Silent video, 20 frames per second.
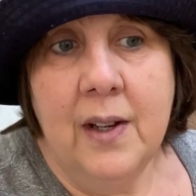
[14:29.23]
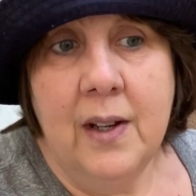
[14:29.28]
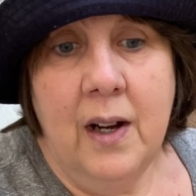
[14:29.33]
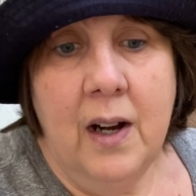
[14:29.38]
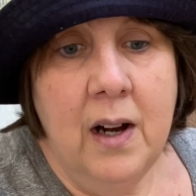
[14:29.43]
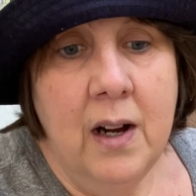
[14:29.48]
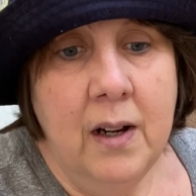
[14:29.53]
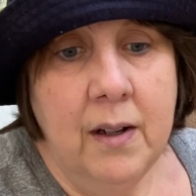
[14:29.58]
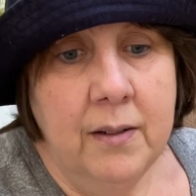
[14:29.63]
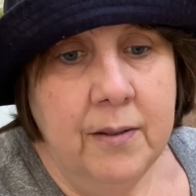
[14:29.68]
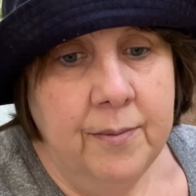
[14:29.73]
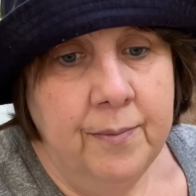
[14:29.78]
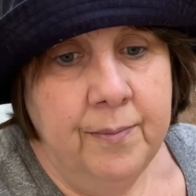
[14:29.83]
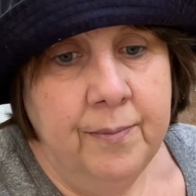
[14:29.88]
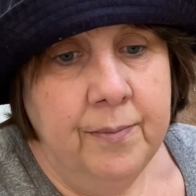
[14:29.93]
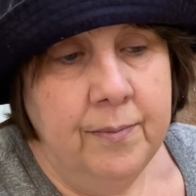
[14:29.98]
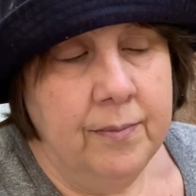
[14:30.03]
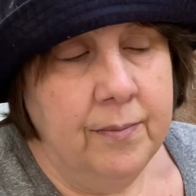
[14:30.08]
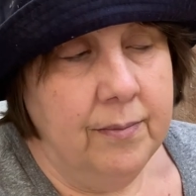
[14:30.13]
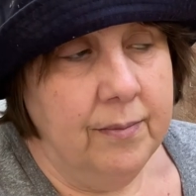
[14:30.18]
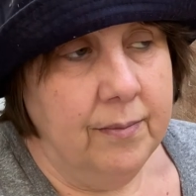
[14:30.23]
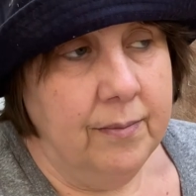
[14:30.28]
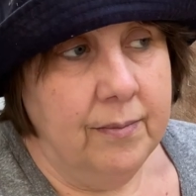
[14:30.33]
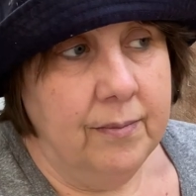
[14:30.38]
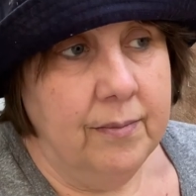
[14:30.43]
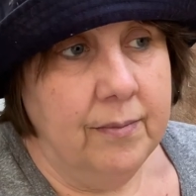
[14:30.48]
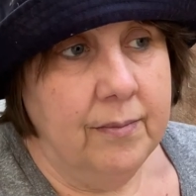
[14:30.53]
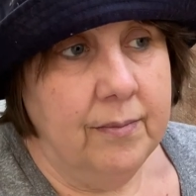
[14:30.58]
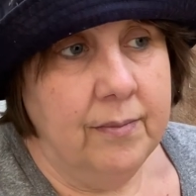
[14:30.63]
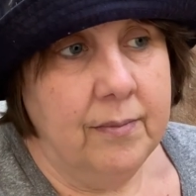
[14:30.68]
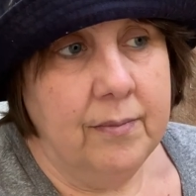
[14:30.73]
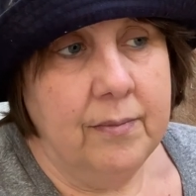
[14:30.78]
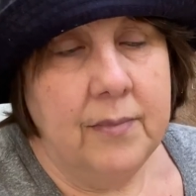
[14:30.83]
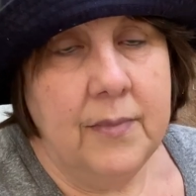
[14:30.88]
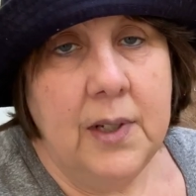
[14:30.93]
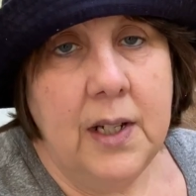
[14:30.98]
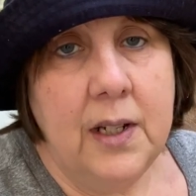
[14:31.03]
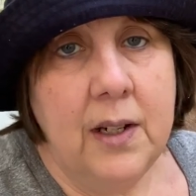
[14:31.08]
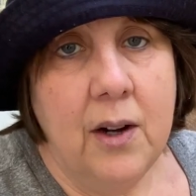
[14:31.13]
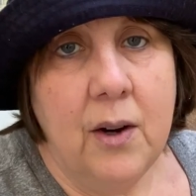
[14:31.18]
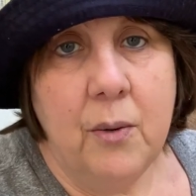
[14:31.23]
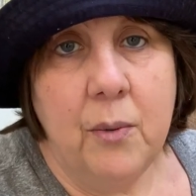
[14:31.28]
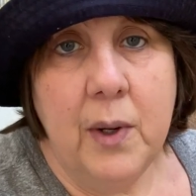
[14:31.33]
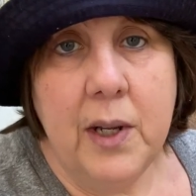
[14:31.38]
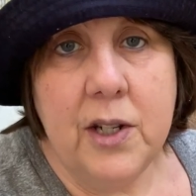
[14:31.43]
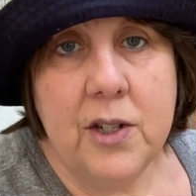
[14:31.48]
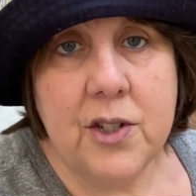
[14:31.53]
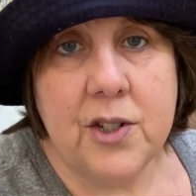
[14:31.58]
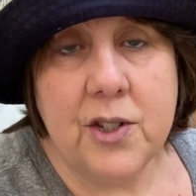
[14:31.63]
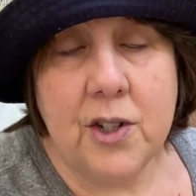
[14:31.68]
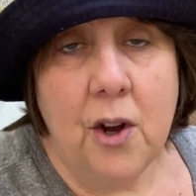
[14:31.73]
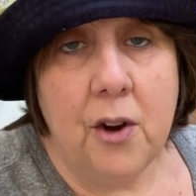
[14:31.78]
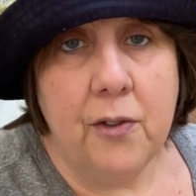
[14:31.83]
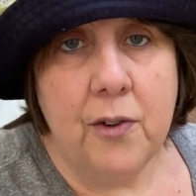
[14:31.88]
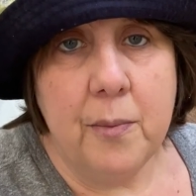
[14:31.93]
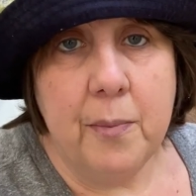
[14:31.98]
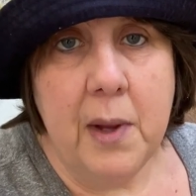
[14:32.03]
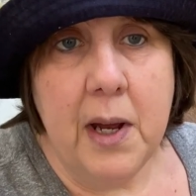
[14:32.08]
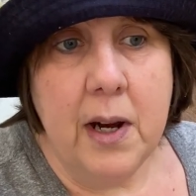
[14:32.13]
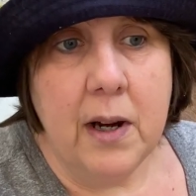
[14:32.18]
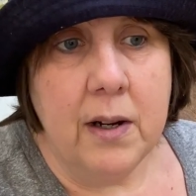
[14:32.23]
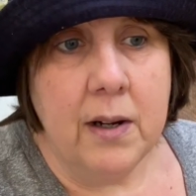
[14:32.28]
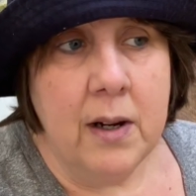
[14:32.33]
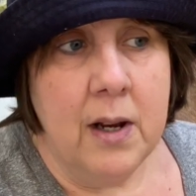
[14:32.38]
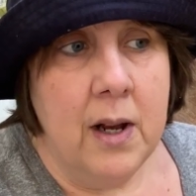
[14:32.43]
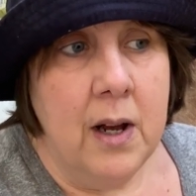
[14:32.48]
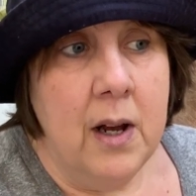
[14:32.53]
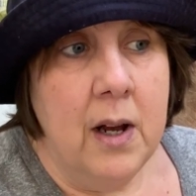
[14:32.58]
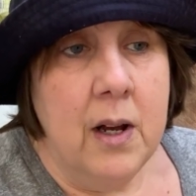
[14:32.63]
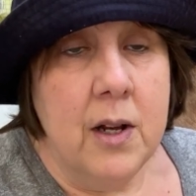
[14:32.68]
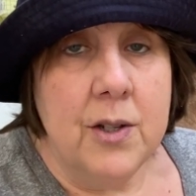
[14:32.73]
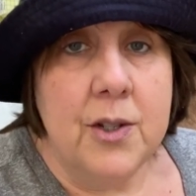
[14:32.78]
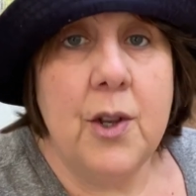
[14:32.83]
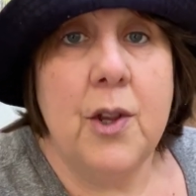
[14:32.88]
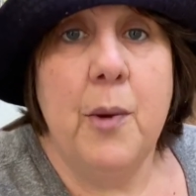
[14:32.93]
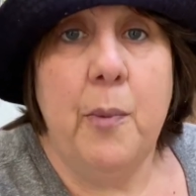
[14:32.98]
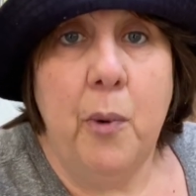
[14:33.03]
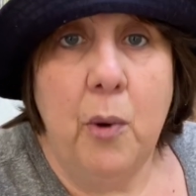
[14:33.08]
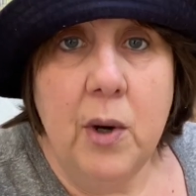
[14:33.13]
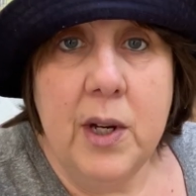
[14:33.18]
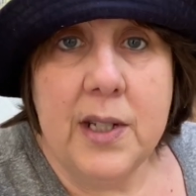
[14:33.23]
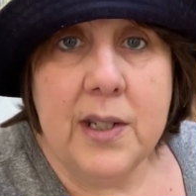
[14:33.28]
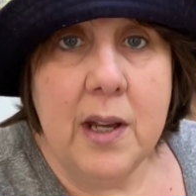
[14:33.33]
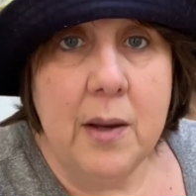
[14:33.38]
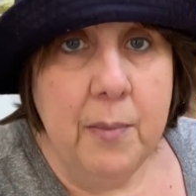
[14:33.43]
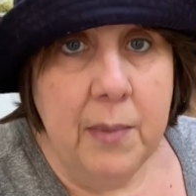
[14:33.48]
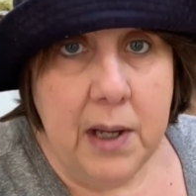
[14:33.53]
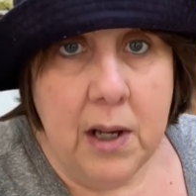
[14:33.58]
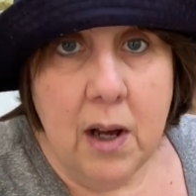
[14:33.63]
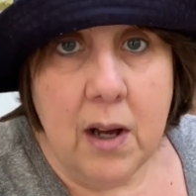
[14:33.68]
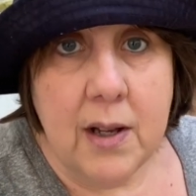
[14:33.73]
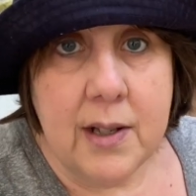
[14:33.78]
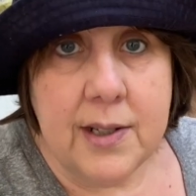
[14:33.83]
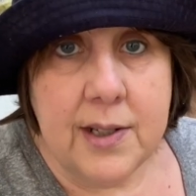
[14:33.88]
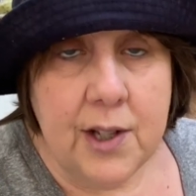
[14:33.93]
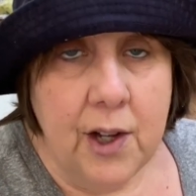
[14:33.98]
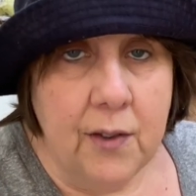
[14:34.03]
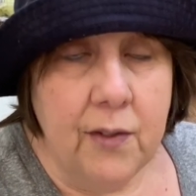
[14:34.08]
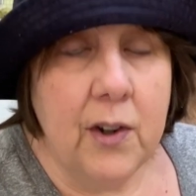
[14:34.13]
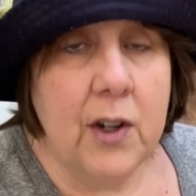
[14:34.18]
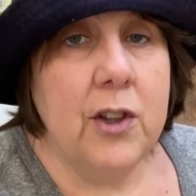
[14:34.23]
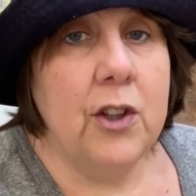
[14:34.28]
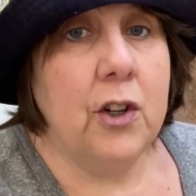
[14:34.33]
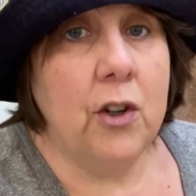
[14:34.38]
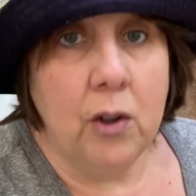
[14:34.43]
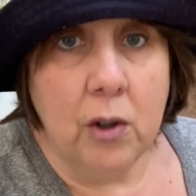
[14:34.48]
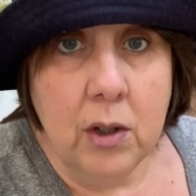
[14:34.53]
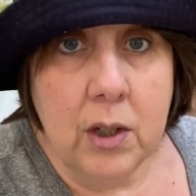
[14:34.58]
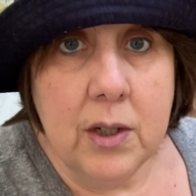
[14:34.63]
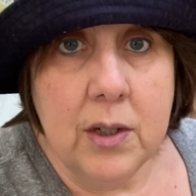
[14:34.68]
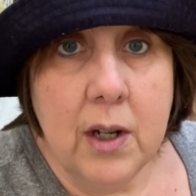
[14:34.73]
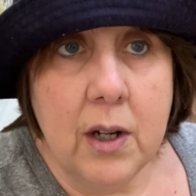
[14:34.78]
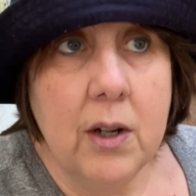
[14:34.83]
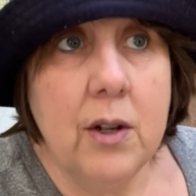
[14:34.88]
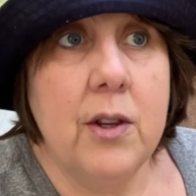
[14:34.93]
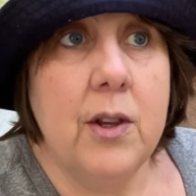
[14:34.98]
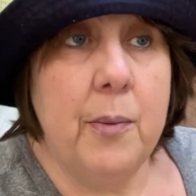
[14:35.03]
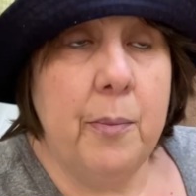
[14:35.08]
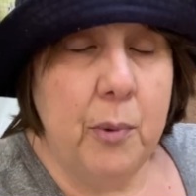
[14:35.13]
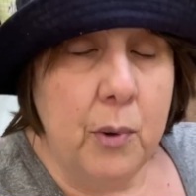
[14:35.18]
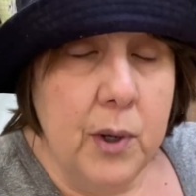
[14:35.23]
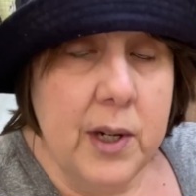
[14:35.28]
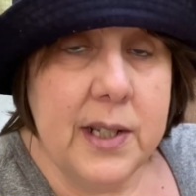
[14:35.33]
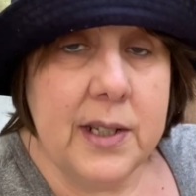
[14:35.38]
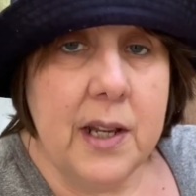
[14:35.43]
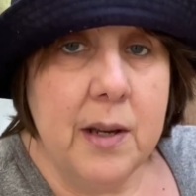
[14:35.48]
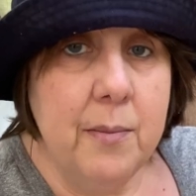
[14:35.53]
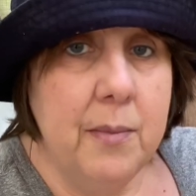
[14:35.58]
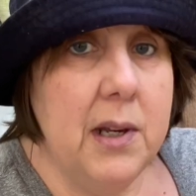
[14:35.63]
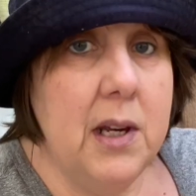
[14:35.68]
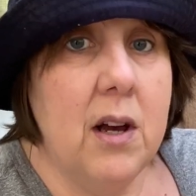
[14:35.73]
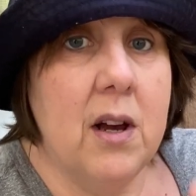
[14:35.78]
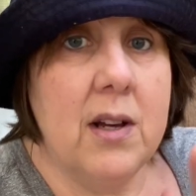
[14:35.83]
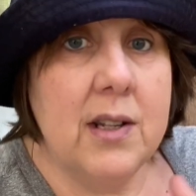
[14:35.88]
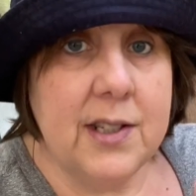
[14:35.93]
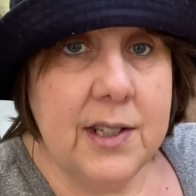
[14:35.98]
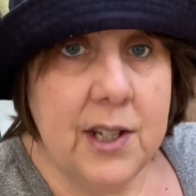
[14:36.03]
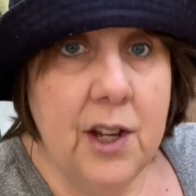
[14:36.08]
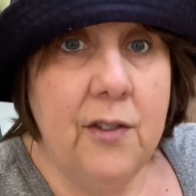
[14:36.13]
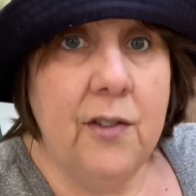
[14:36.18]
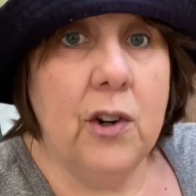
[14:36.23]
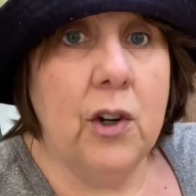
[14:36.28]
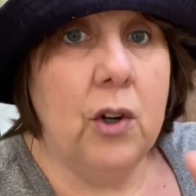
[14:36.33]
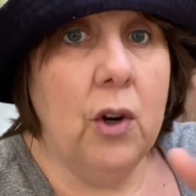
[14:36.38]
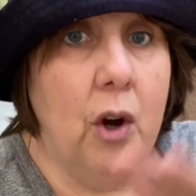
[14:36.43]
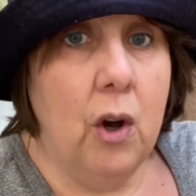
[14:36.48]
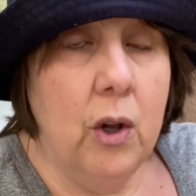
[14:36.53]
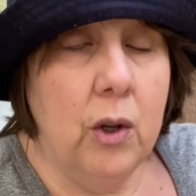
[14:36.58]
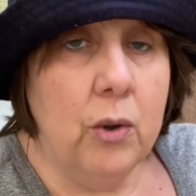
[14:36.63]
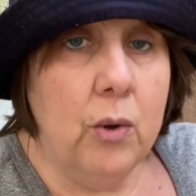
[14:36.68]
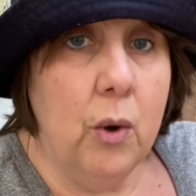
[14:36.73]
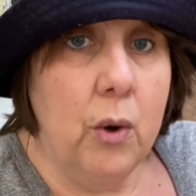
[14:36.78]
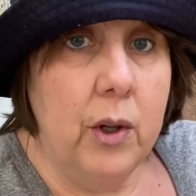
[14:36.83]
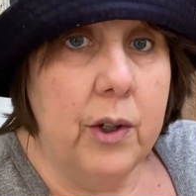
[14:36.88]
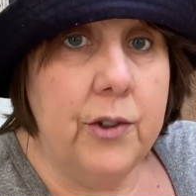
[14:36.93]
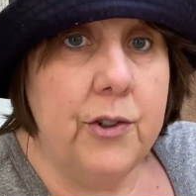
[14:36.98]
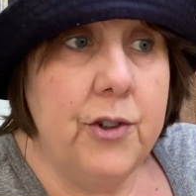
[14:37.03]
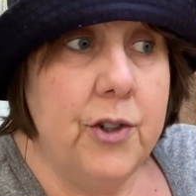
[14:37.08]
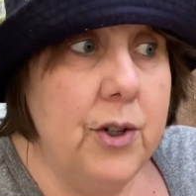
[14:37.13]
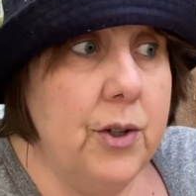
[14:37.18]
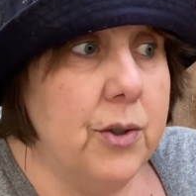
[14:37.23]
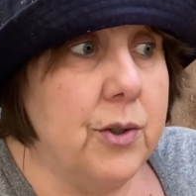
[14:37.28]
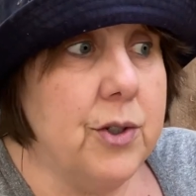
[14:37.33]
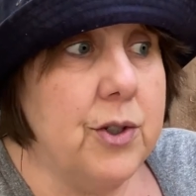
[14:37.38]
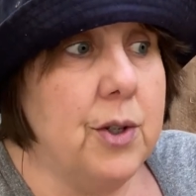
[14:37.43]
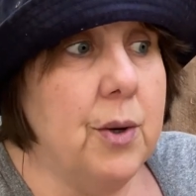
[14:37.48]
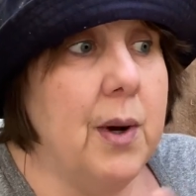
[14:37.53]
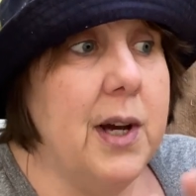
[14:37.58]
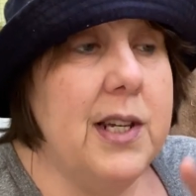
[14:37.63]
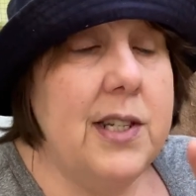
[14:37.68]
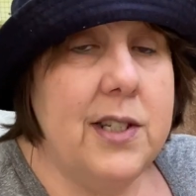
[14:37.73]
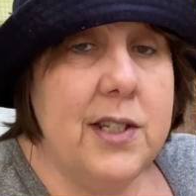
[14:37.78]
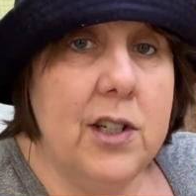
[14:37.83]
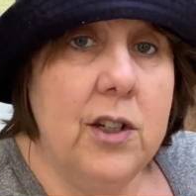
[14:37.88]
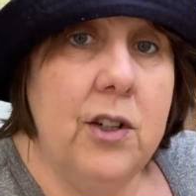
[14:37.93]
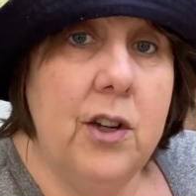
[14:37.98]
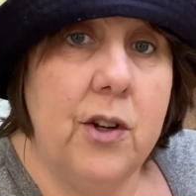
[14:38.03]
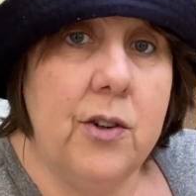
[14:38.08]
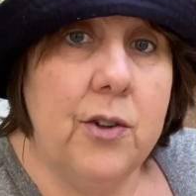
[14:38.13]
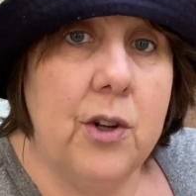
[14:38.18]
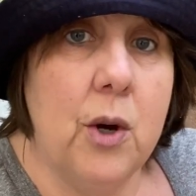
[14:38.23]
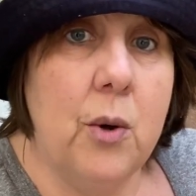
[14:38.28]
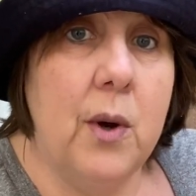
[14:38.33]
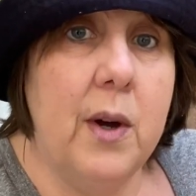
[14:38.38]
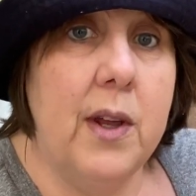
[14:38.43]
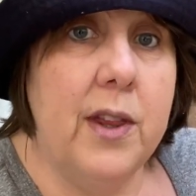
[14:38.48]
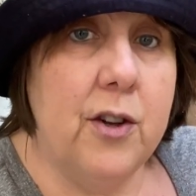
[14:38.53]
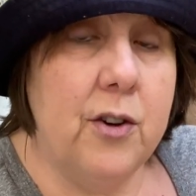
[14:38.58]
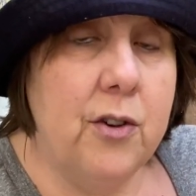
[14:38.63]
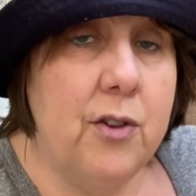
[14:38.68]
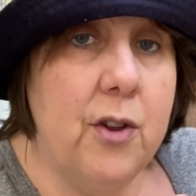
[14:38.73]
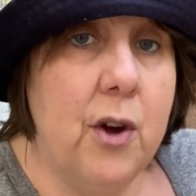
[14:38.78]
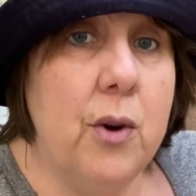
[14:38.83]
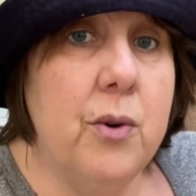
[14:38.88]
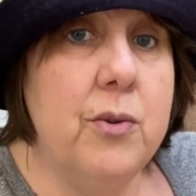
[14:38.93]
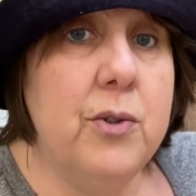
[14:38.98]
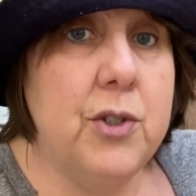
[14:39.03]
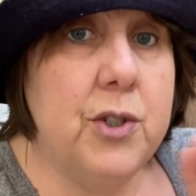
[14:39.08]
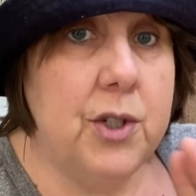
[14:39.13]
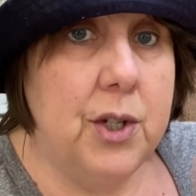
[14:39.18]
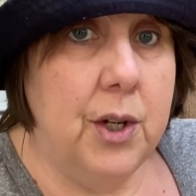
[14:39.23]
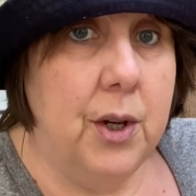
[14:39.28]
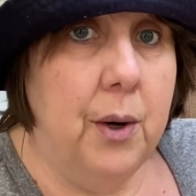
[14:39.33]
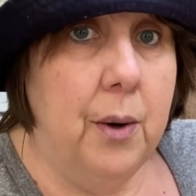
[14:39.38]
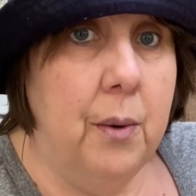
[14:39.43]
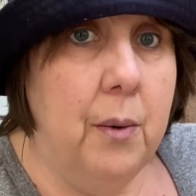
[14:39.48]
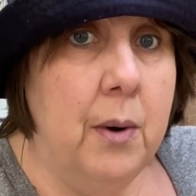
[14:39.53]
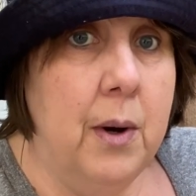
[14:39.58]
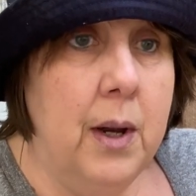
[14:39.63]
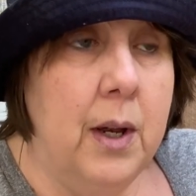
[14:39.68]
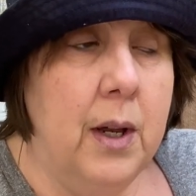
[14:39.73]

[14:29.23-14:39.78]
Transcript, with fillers: um, you know, we just go from there. So the boys can be all silver and the girl or the boys can be all silver or all gold too. So I still don't know whether those two,